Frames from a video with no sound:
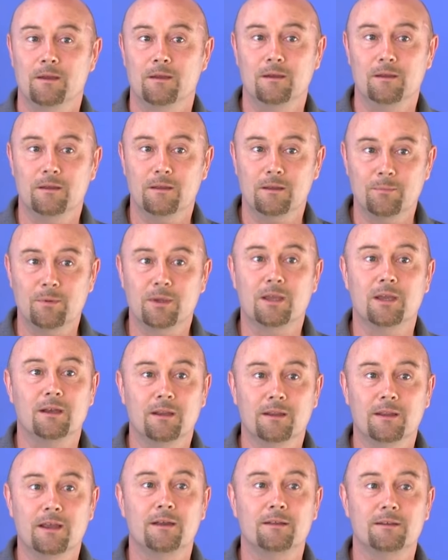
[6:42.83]
at the
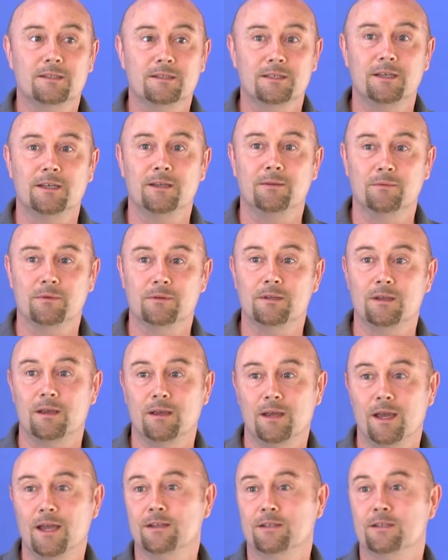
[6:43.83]
beginning, that seemed
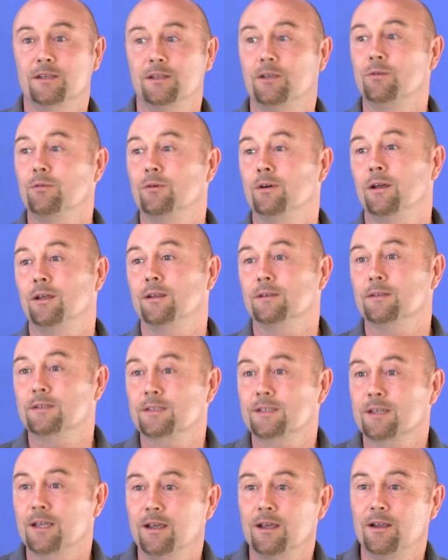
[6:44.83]
actually quite
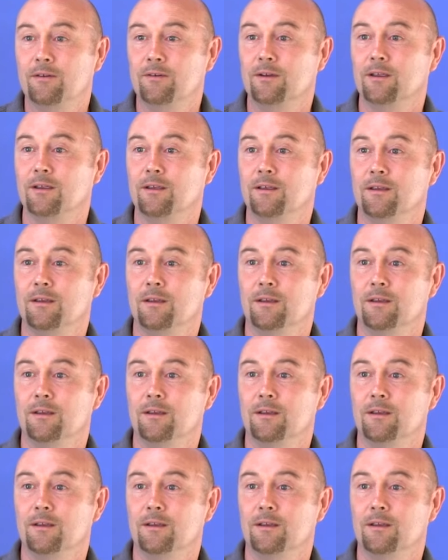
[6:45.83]
scary